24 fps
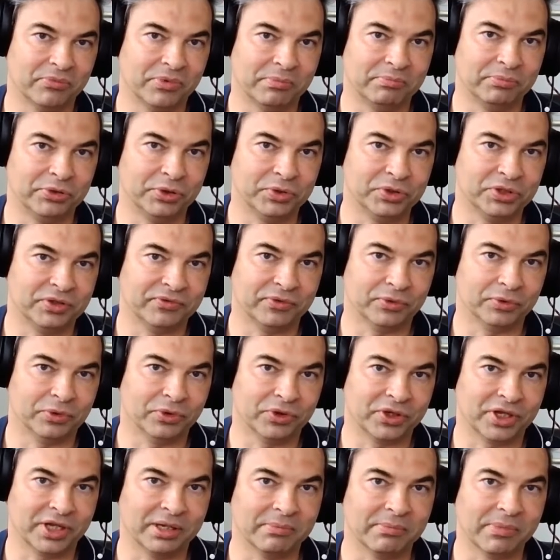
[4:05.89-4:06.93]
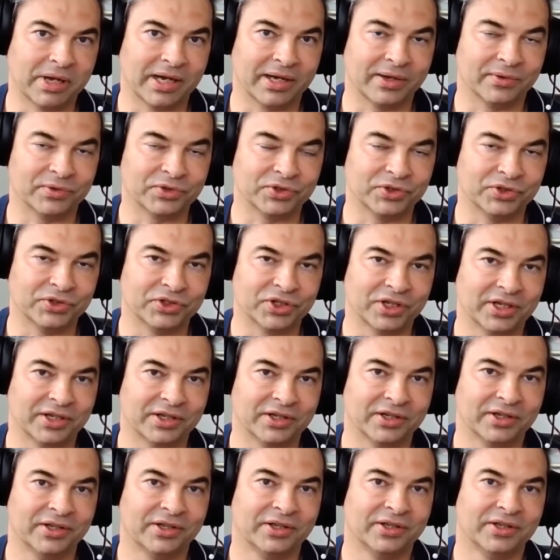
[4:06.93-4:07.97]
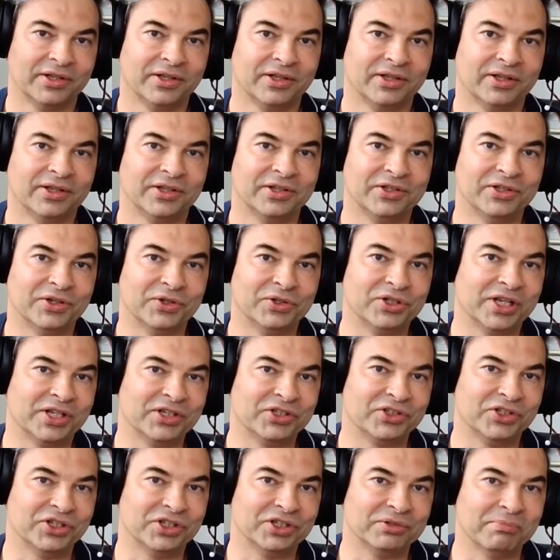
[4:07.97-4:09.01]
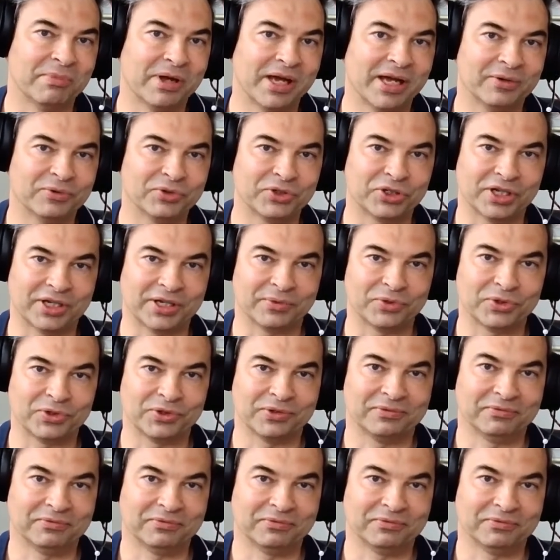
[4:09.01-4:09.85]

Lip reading: beautiful looking mouse and saying, test this mouse out.